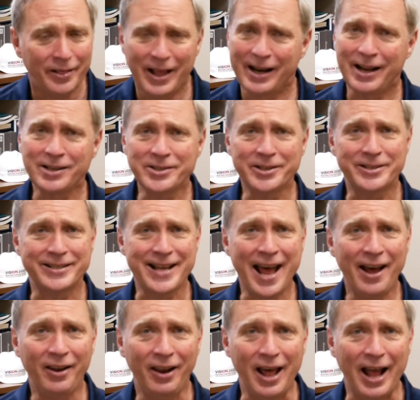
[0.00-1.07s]
That doesn't
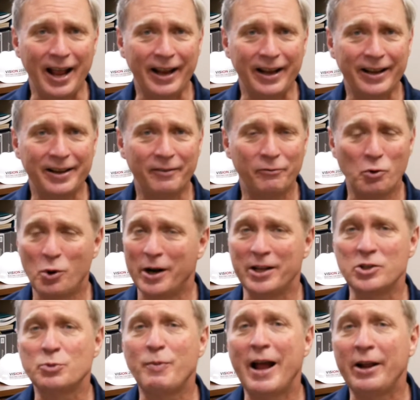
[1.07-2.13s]
sound like, "For it
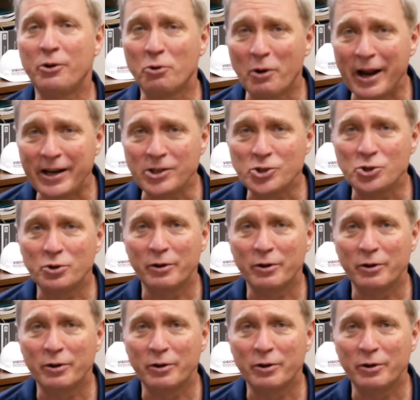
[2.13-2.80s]
is by grace